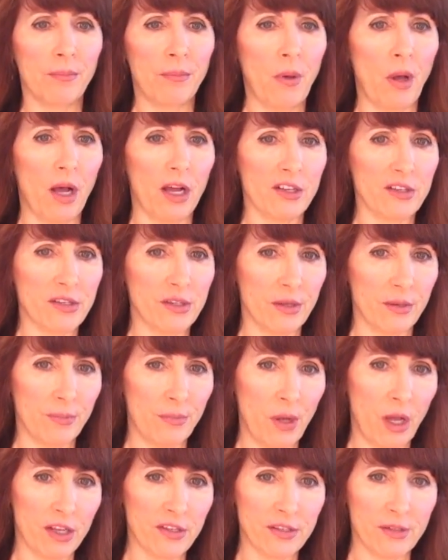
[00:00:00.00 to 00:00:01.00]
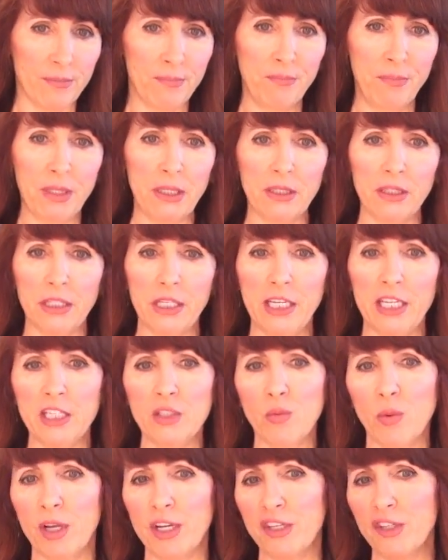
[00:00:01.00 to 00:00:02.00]

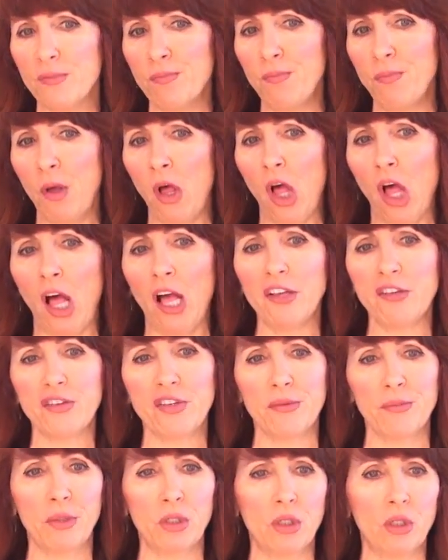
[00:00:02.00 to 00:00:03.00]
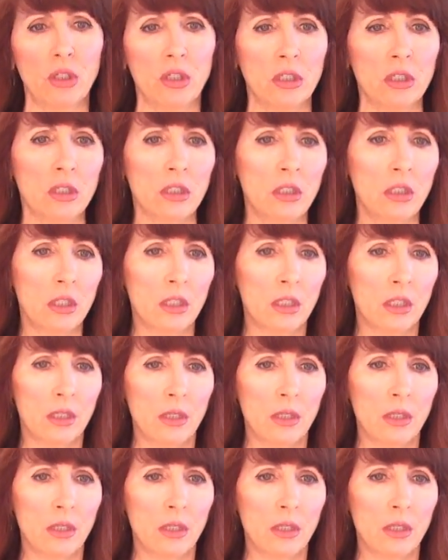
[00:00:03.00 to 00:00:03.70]
possibilities, what is possible,